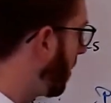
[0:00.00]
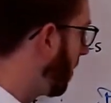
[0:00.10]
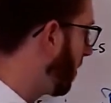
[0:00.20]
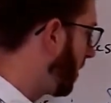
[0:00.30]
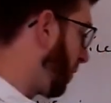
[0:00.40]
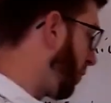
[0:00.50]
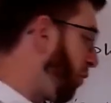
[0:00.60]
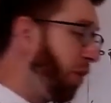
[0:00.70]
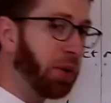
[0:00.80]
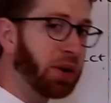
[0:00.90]
in the
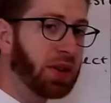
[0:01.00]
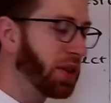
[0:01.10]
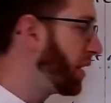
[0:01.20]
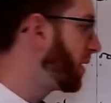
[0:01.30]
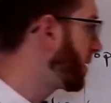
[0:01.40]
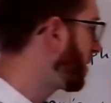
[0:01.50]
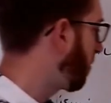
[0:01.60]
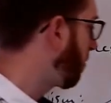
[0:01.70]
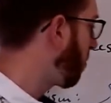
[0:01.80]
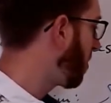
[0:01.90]
forward sense,
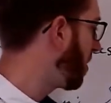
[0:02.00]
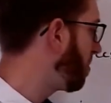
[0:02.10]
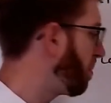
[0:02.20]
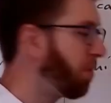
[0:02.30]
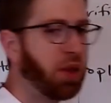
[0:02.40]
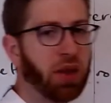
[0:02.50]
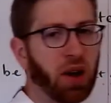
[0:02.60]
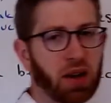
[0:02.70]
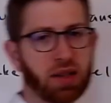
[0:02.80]
for the methoxy